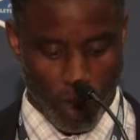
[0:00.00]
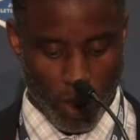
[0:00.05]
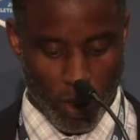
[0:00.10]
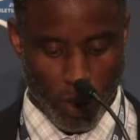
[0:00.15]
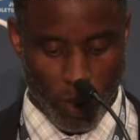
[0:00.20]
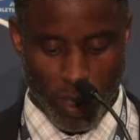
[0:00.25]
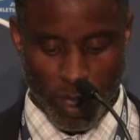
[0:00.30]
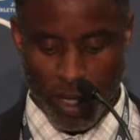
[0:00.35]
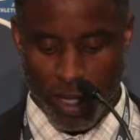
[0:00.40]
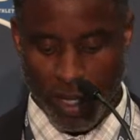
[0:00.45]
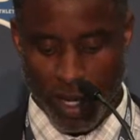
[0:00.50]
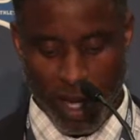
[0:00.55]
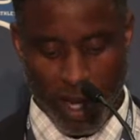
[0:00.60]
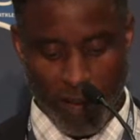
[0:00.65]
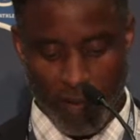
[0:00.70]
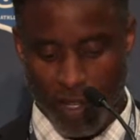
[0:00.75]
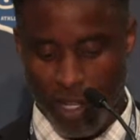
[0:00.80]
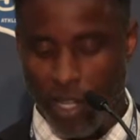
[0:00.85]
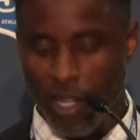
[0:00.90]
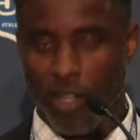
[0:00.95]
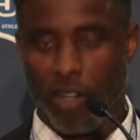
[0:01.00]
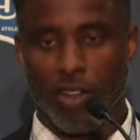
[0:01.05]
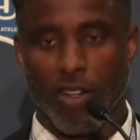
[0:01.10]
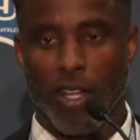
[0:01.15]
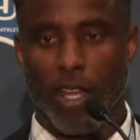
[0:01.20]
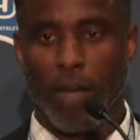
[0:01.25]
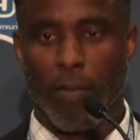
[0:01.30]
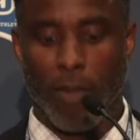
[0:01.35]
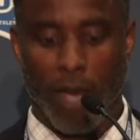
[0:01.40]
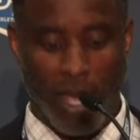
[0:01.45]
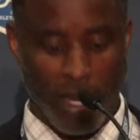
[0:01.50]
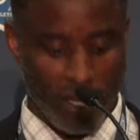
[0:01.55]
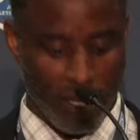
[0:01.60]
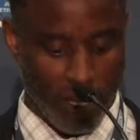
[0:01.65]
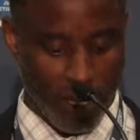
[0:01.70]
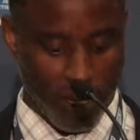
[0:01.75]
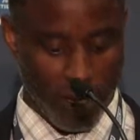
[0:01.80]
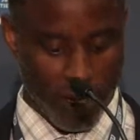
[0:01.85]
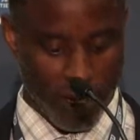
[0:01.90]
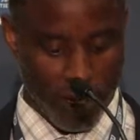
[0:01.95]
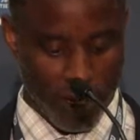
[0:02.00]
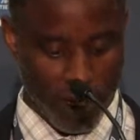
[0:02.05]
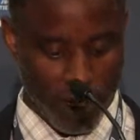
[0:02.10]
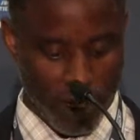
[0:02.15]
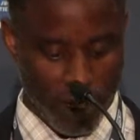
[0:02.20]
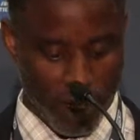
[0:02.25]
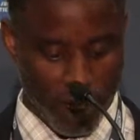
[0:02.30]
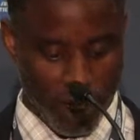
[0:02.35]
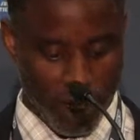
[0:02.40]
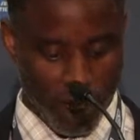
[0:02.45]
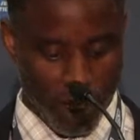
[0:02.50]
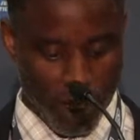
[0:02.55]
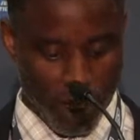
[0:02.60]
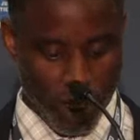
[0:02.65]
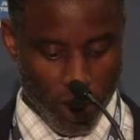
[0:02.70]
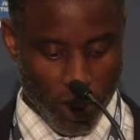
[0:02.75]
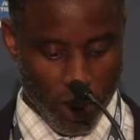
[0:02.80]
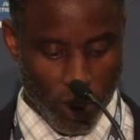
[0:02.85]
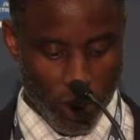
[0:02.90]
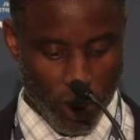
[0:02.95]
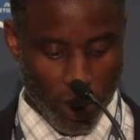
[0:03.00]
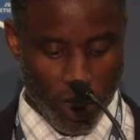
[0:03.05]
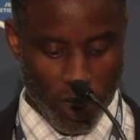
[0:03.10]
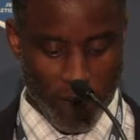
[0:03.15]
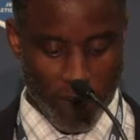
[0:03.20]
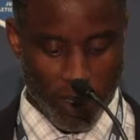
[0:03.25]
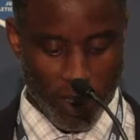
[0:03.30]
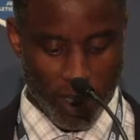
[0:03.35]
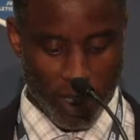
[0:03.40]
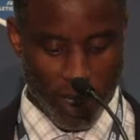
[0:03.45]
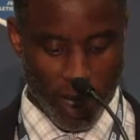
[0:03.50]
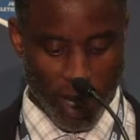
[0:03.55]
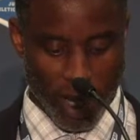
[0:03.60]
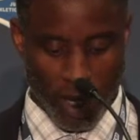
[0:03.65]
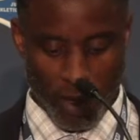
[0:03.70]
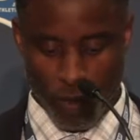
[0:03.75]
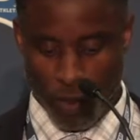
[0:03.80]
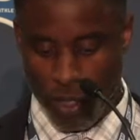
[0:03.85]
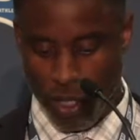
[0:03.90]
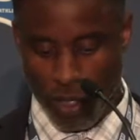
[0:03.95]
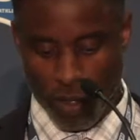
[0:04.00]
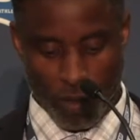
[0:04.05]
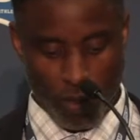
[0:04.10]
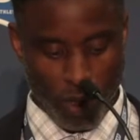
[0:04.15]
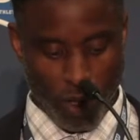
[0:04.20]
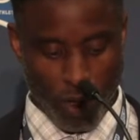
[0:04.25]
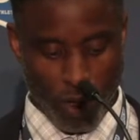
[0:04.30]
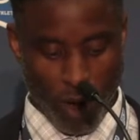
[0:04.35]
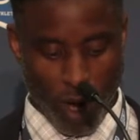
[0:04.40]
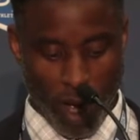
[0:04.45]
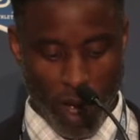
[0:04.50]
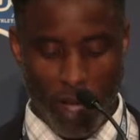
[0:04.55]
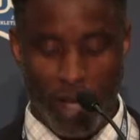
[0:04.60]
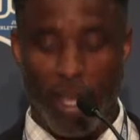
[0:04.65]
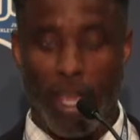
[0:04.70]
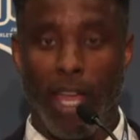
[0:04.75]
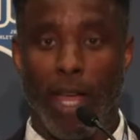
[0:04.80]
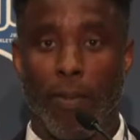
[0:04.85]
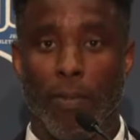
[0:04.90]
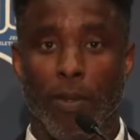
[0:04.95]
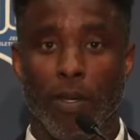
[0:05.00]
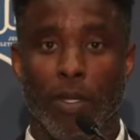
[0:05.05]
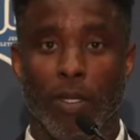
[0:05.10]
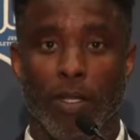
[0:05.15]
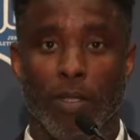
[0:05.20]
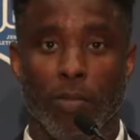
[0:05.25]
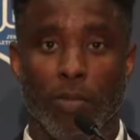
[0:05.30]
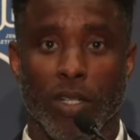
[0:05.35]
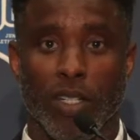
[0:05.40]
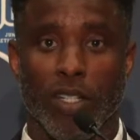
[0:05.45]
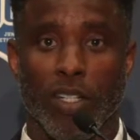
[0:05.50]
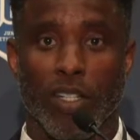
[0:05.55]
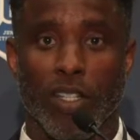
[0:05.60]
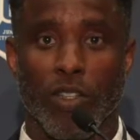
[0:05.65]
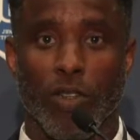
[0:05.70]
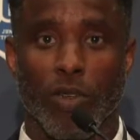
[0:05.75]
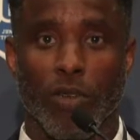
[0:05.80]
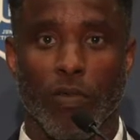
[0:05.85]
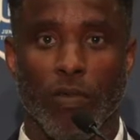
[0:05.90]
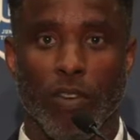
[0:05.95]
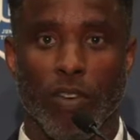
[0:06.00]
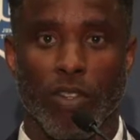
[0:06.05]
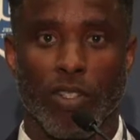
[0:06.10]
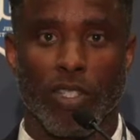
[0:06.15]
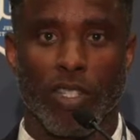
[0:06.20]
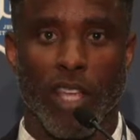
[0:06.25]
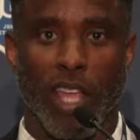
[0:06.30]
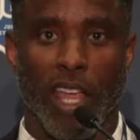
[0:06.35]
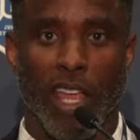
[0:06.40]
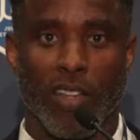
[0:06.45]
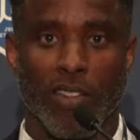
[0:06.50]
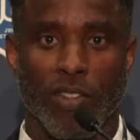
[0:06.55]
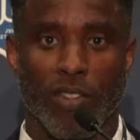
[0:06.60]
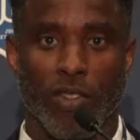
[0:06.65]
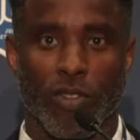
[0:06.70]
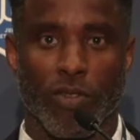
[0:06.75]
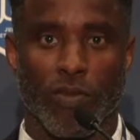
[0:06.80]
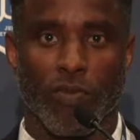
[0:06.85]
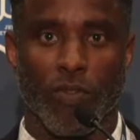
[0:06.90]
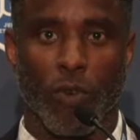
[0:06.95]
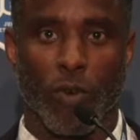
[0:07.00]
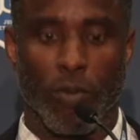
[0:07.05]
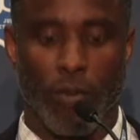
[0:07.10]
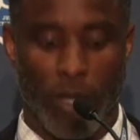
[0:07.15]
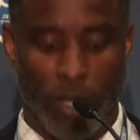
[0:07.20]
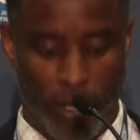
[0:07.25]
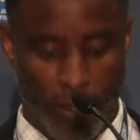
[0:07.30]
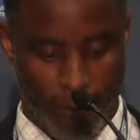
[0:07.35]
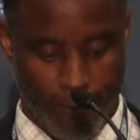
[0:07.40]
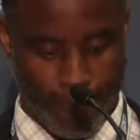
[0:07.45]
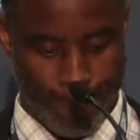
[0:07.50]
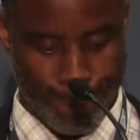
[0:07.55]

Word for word: We didn't have the internet back then, so even today we don't know how it happened, but the universe answered for me.